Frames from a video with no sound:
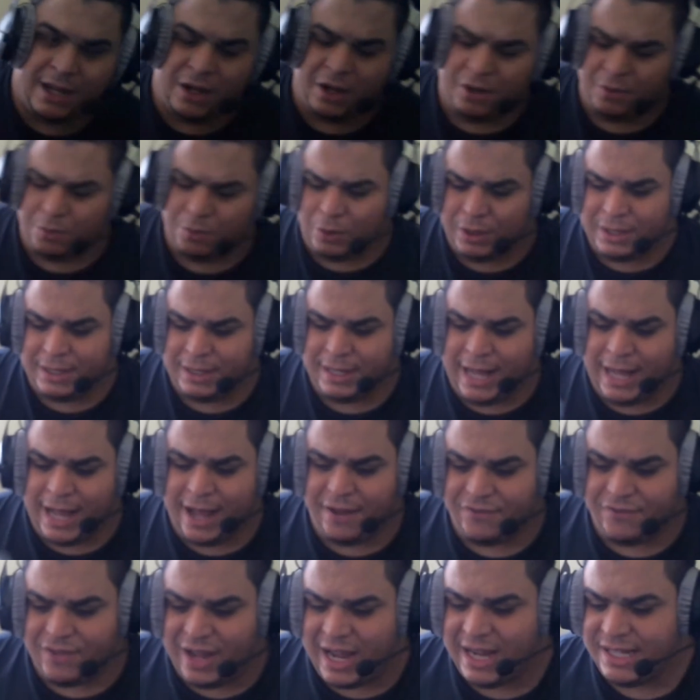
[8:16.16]

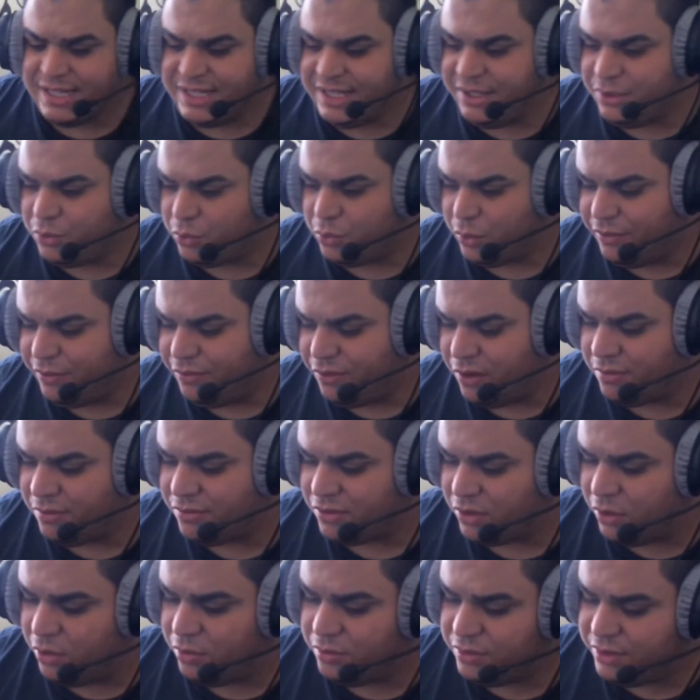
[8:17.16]
1.5 ID
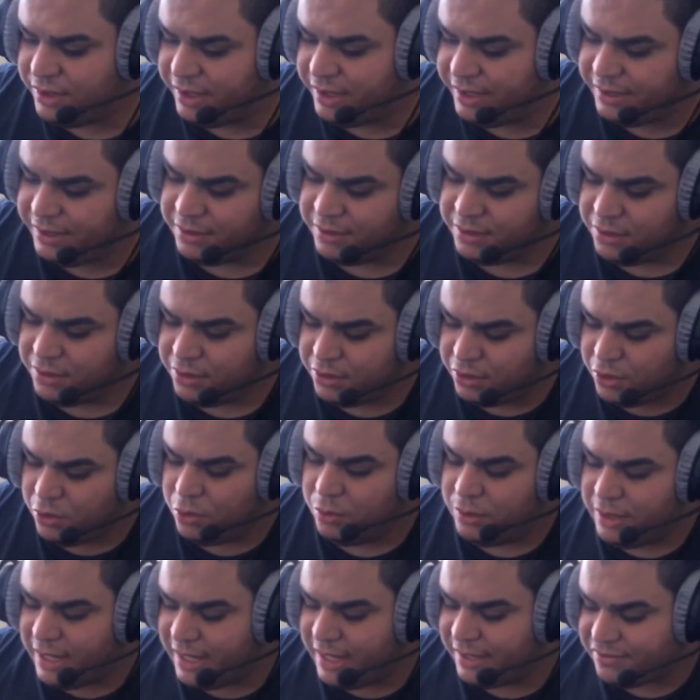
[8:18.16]
3/4 OD
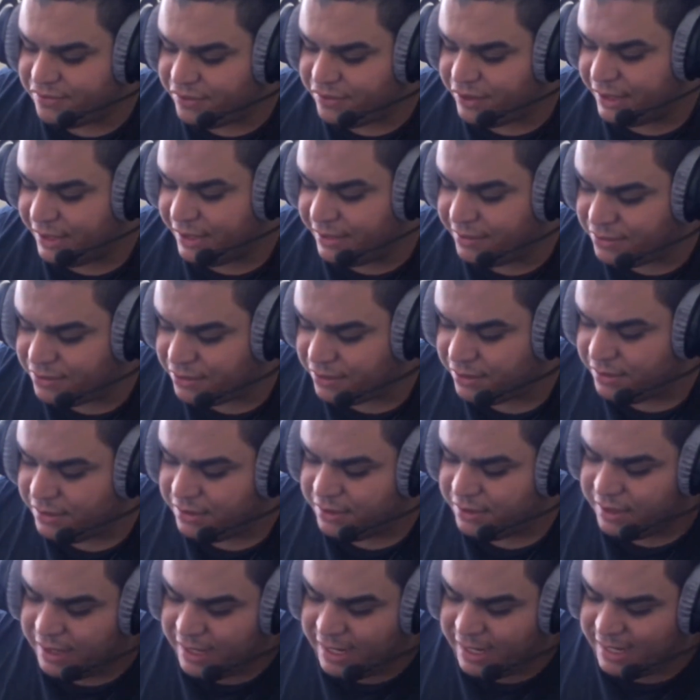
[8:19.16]
coolant fittings,
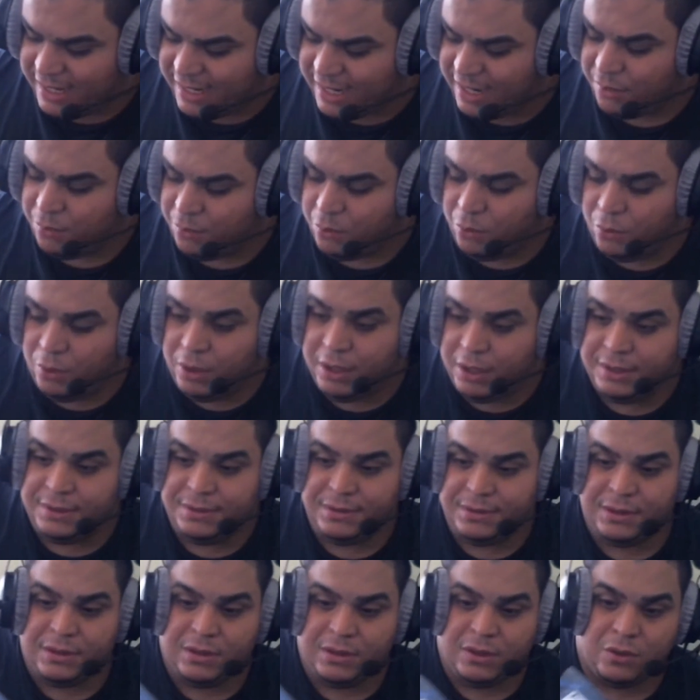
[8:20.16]
and I got
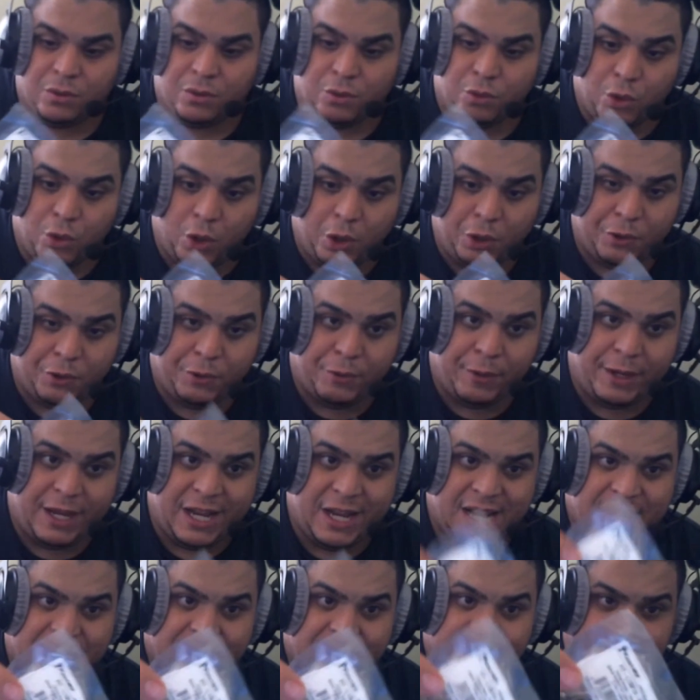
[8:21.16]
one
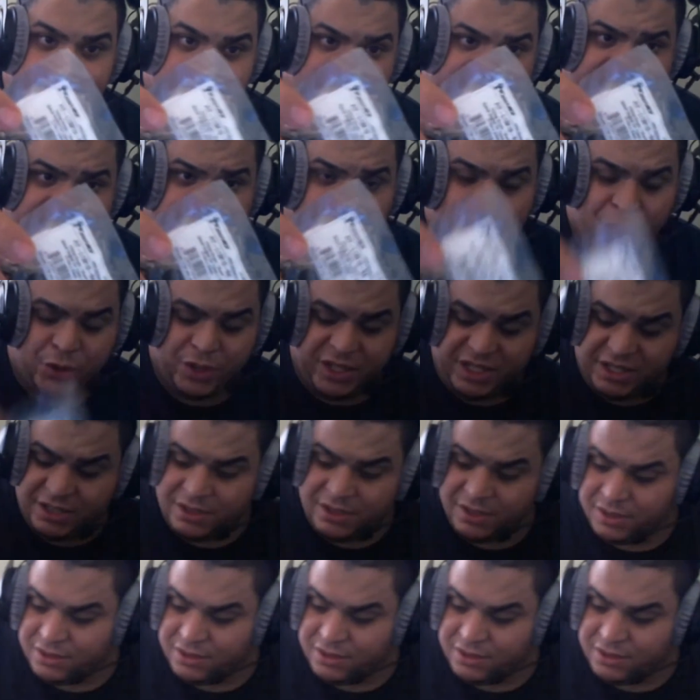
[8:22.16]
rotary 90-degree